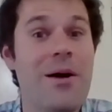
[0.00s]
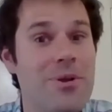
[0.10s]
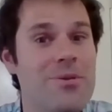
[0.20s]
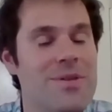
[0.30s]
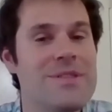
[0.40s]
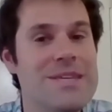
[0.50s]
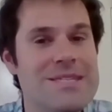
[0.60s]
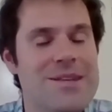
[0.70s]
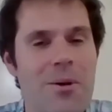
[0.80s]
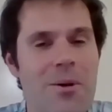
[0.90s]
know that
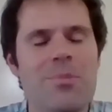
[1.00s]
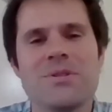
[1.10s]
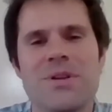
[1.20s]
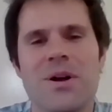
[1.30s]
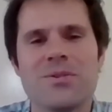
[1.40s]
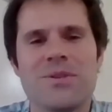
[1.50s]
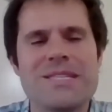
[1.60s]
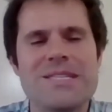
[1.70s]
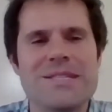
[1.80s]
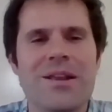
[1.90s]
these numbers are
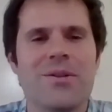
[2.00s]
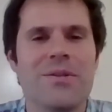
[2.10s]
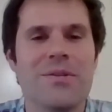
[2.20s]
transcendental,